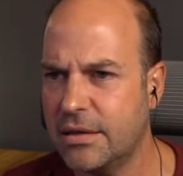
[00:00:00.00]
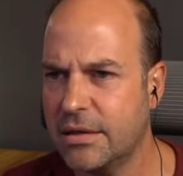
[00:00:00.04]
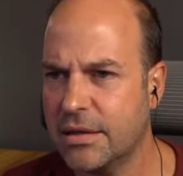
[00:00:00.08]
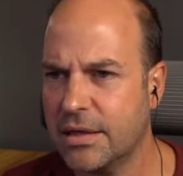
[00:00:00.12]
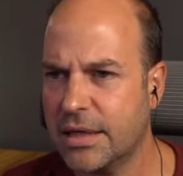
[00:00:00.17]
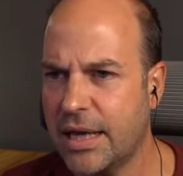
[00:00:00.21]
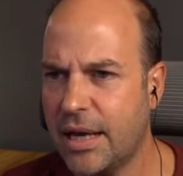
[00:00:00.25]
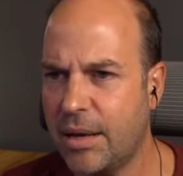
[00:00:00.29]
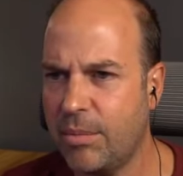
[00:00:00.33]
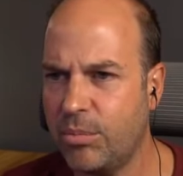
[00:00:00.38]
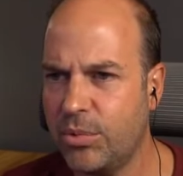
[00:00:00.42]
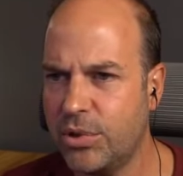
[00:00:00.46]

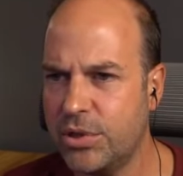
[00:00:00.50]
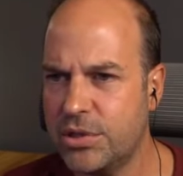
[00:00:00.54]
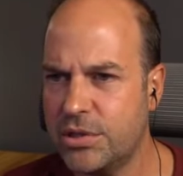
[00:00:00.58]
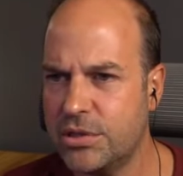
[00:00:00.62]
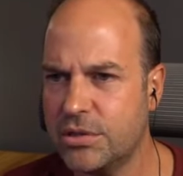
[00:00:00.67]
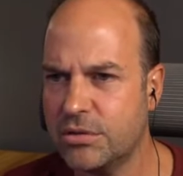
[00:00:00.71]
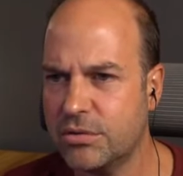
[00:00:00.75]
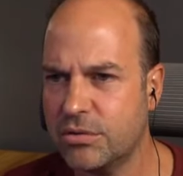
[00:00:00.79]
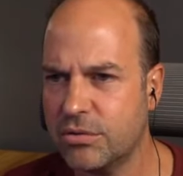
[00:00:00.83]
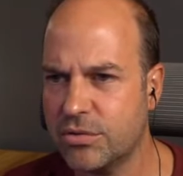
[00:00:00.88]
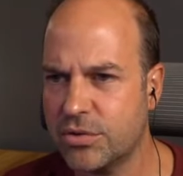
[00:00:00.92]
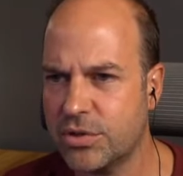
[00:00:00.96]

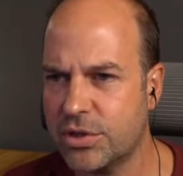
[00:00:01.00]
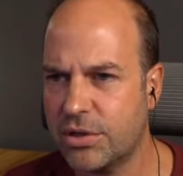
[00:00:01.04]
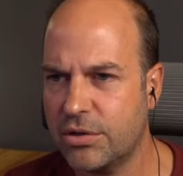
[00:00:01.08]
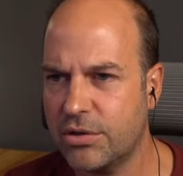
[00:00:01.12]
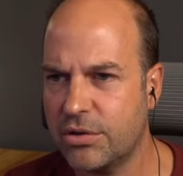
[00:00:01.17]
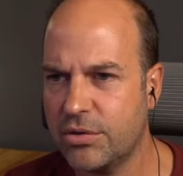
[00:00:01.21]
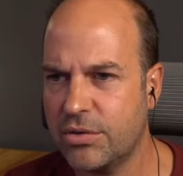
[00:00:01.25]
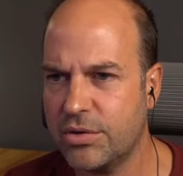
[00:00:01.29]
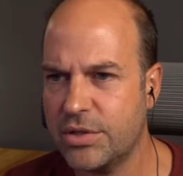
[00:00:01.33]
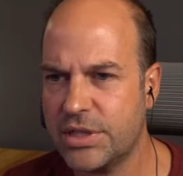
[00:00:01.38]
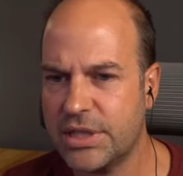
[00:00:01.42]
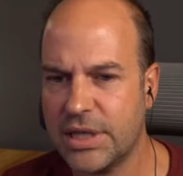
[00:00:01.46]
cameras also
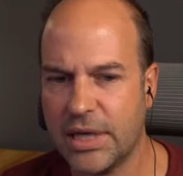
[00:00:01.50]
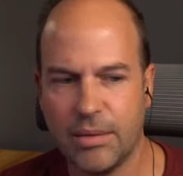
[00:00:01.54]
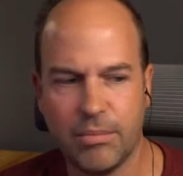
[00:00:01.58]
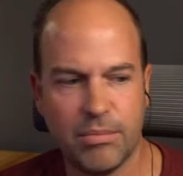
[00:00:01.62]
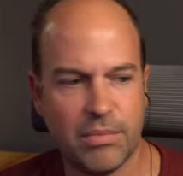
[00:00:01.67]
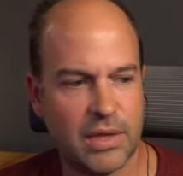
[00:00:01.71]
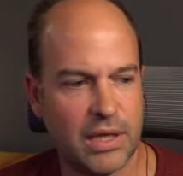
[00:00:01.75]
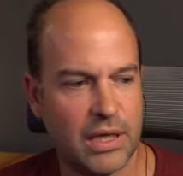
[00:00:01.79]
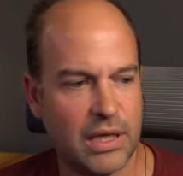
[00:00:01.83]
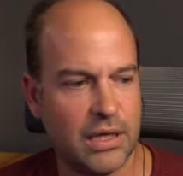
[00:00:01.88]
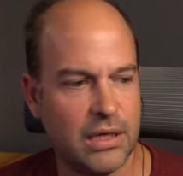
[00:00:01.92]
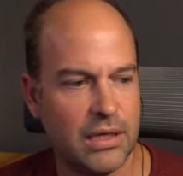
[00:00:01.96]
do the same
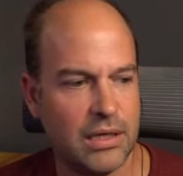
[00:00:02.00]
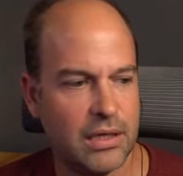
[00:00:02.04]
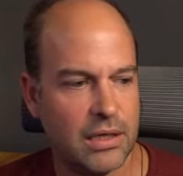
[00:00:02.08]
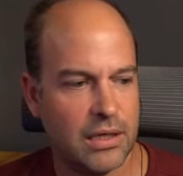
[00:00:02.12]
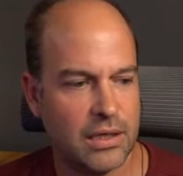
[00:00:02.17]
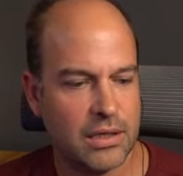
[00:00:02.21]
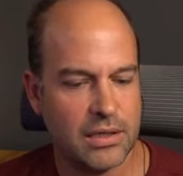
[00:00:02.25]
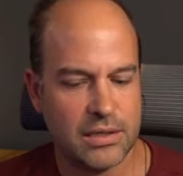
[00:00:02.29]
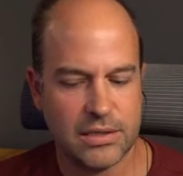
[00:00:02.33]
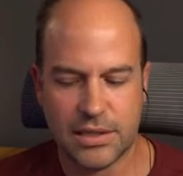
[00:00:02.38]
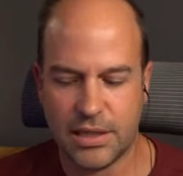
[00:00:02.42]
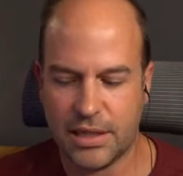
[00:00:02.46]
thing.
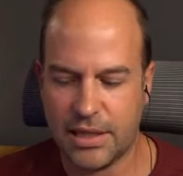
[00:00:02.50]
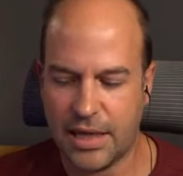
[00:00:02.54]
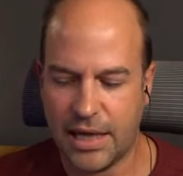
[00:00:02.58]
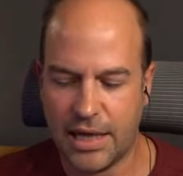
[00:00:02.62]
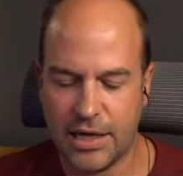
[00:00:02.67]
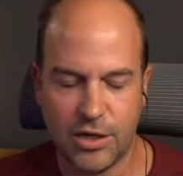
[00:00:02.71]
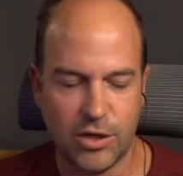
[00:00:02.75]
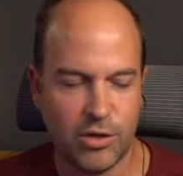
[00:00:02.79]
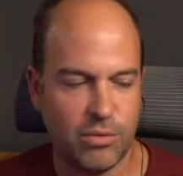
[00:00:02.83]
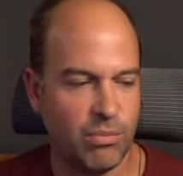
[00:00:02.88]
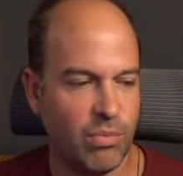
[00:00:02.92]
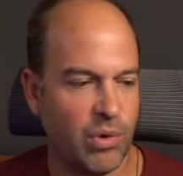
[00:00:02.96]
So
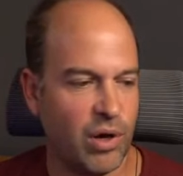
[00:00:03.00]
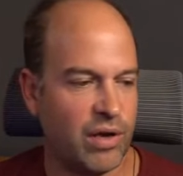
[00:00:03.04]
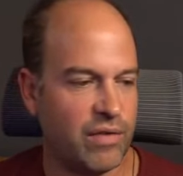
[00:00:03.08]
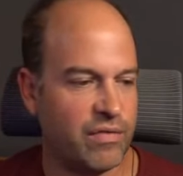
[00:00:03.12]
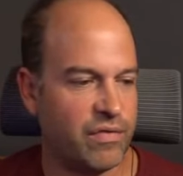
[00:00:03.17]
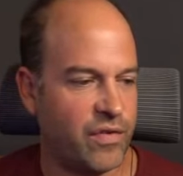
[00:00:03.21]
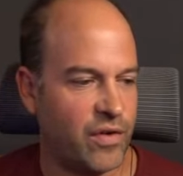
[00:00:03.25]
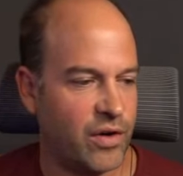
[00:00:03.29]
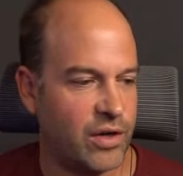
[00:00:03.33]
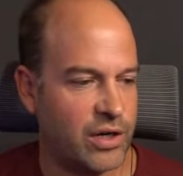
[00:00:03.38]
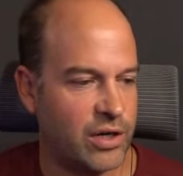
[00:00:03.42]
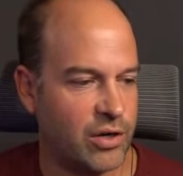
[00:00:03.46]
then you might
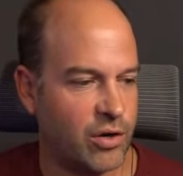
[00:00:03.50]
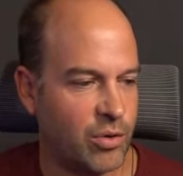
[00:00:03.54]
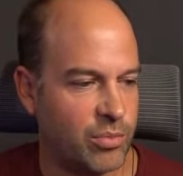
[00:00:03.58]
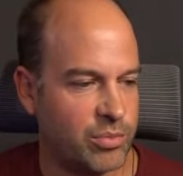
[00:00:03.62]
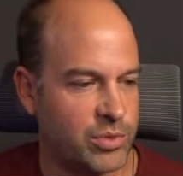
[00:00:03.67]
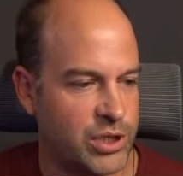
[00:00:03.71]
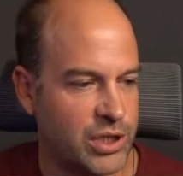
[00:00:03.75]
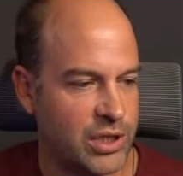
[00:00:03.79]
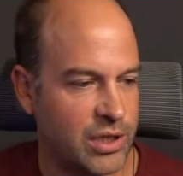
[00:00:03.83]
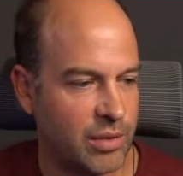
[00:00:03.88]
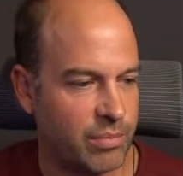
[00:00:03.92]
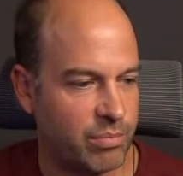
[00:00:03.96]
find an
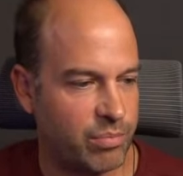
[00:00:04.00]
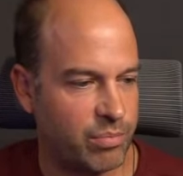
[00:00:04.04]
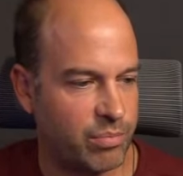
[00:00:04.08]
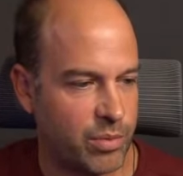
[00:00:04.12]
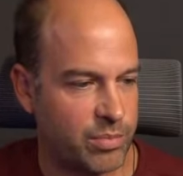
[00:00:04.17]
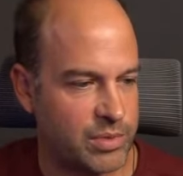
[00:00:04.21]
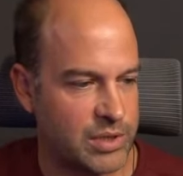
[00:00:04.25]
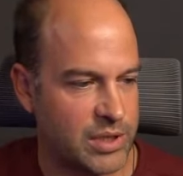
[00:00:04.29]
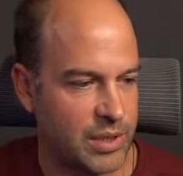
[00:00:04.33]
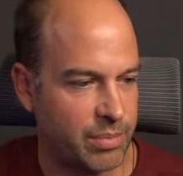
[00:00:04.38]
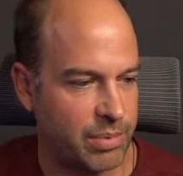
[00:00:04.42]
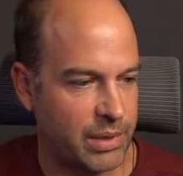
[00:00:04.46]
option that
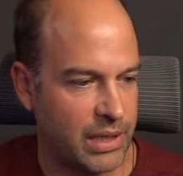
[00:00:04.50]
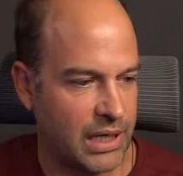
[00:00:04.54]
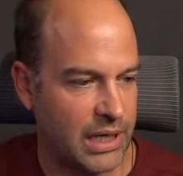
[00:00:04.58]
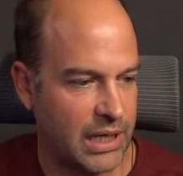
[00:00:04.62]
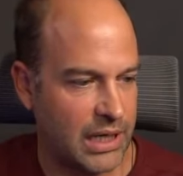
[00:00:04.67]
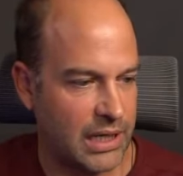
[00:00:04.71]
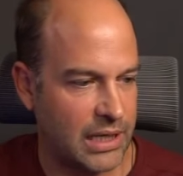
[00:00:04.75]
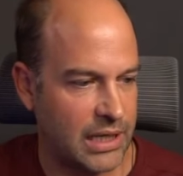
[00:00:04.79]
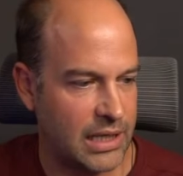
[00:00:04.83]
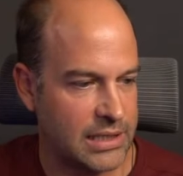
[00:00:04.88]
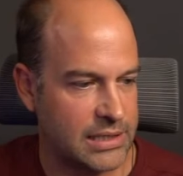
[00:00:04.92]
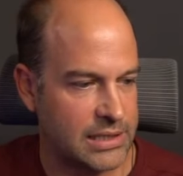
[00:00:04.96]
pops up in
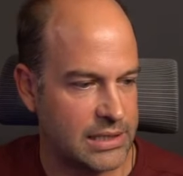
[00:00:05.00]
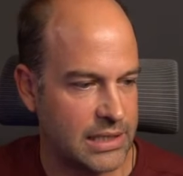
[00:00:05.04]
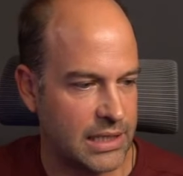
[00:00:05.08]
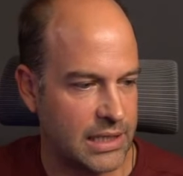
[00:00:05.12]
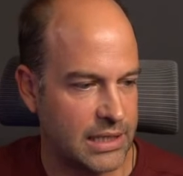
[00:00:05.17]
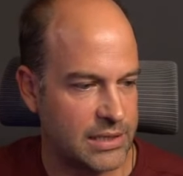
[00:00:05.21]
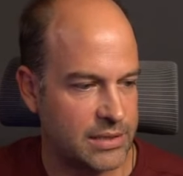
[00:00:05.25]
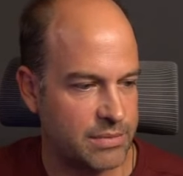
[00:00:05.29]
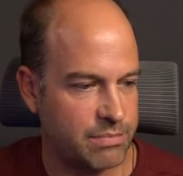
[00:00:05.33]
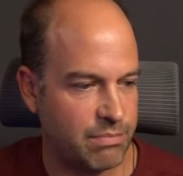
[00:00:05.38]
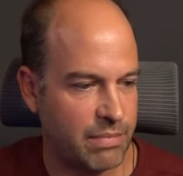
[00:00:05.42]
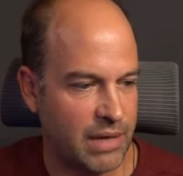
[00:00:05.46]
here that
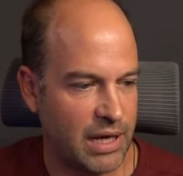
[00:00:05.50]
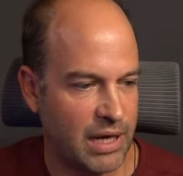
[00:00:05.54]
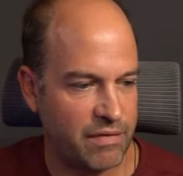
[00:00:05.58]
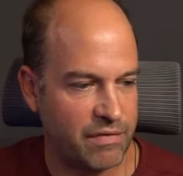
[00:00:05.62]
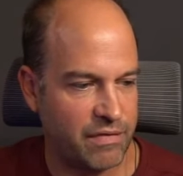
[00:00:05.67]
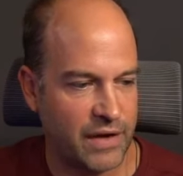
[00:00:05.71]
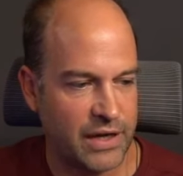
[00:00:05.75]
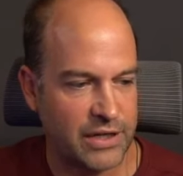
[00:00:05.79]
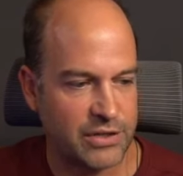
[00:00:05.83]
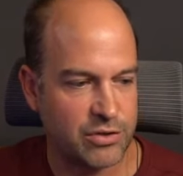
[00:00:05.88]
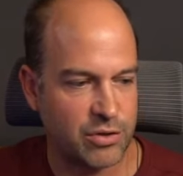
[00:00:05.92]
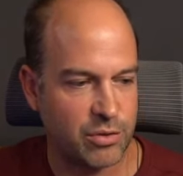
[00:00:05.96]
says
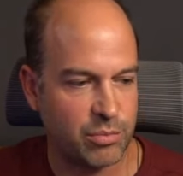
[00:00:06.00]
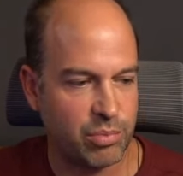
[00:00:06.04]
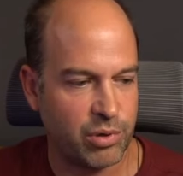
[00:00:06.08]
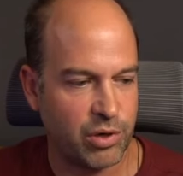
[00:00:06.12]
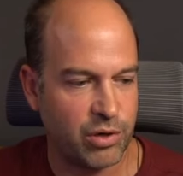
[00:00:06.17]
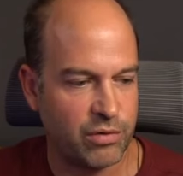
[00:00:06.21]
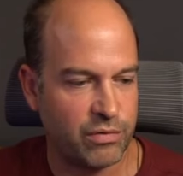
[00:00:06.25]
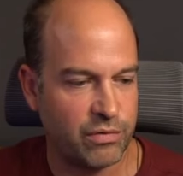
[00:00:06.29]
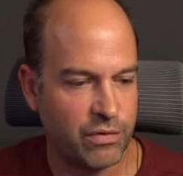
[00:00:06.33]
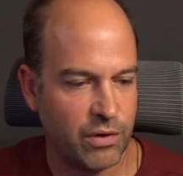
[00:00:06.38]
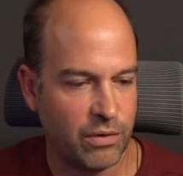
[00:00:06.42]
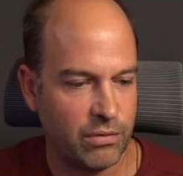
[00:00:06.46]
manufacturer
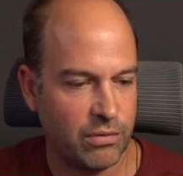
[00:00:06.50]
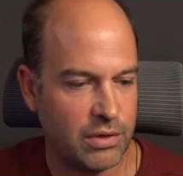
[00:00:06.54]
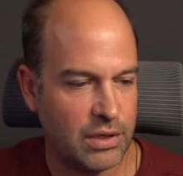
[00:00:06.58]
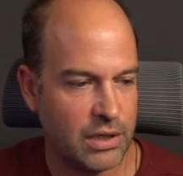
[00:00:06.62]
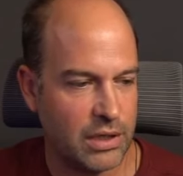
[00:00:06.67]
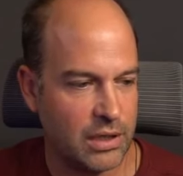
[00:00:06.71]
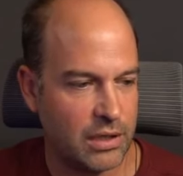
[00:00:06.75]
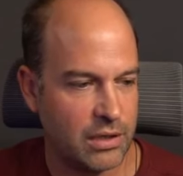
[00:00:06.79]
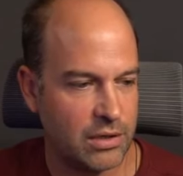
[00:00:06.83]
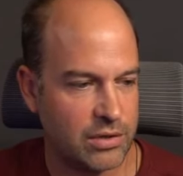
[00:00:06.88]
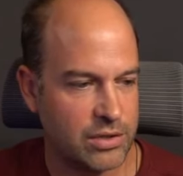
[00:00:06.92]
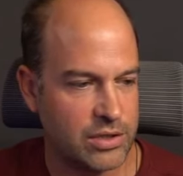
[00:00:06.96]
profile.
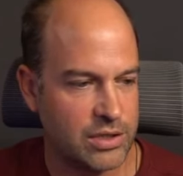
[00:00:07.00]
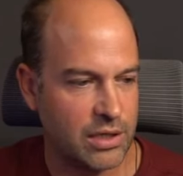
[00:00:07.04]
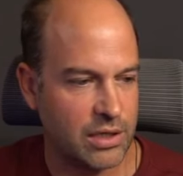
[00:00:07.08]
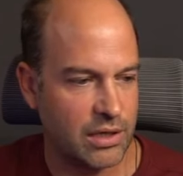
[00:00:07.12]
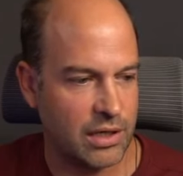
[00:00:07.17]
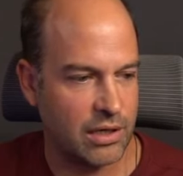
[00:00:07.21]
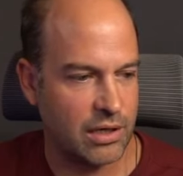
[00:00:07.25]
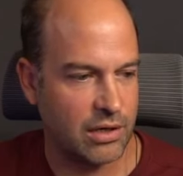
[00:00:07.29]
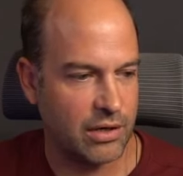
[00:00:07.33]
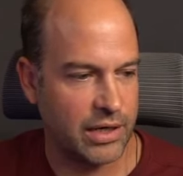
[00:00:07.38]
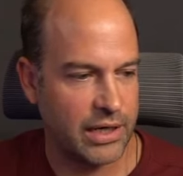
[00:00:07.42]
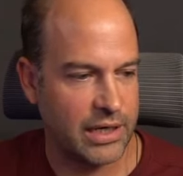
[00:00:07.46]
Looks
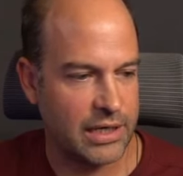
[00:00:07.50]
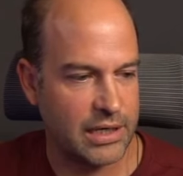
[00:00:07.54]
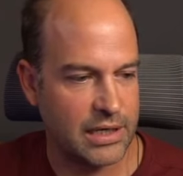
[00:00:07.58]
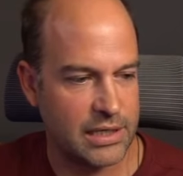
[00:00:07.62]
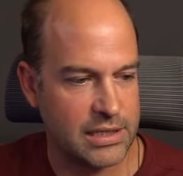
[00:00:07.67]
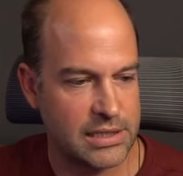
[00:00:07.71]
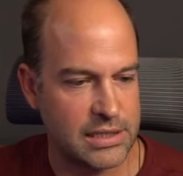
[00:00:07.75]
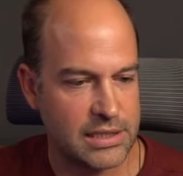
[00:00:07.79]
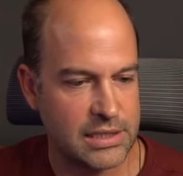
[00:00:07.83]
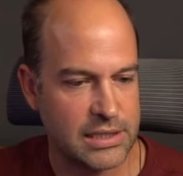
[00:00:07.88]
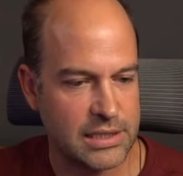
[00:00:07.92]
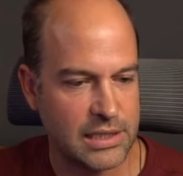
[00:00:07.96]
like Leica
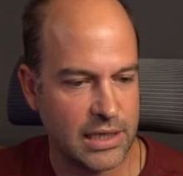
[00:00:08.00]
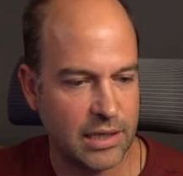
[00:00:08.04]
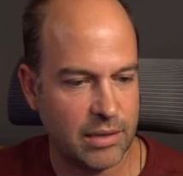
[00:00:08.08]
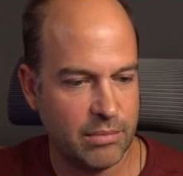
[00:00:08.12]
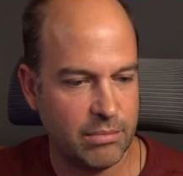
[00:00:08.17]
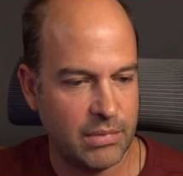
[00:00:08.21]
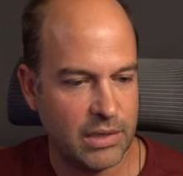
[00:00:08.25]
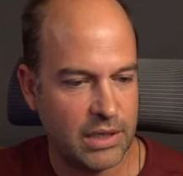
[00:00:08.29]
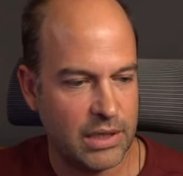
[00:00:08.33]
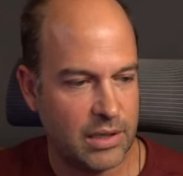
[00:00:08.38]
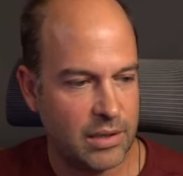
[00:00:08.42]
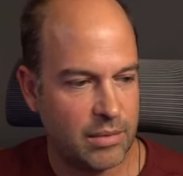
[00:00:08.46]
does the
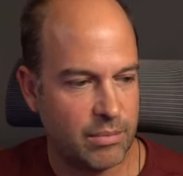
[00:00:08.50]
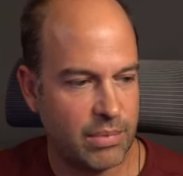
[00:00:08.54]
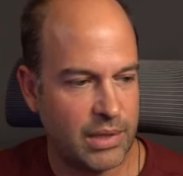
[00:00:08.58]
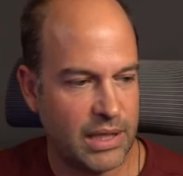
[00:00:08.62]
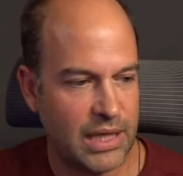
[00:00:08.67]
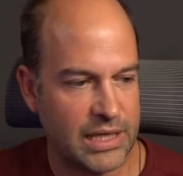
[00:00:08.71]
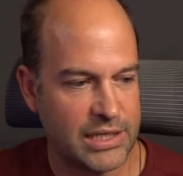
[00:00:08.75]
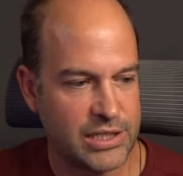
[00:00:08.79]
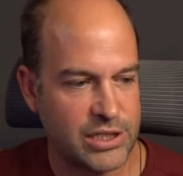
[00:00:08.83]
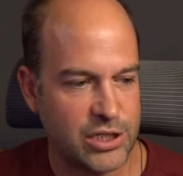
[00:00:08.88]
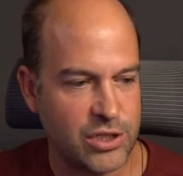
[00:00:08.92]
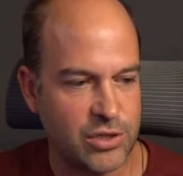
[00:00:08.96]
same, but
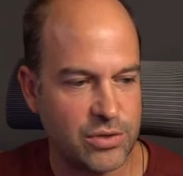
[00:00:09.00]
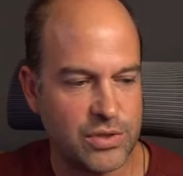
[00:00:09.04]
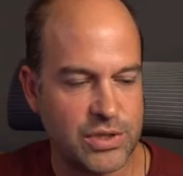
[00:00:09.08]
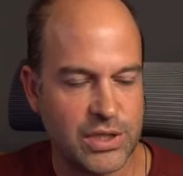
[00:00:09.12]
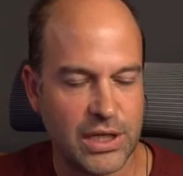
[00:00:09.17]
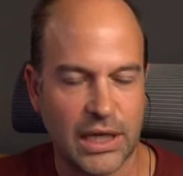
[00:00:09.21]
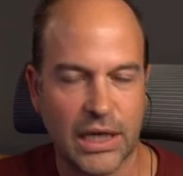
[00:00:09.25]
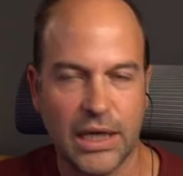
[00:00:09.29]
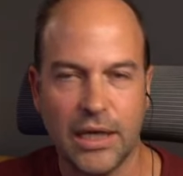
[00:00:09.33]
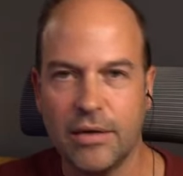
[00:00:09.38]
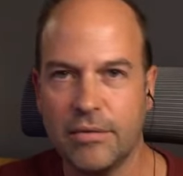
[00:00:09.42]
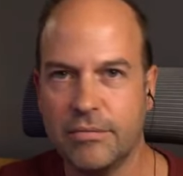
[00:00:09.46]
that's
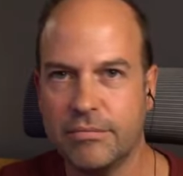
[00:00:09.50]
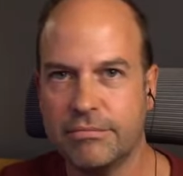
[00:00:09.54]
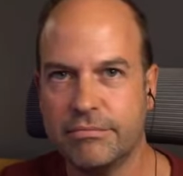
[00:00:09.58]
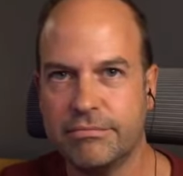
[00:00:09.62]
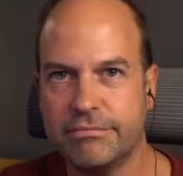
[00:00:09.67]
using,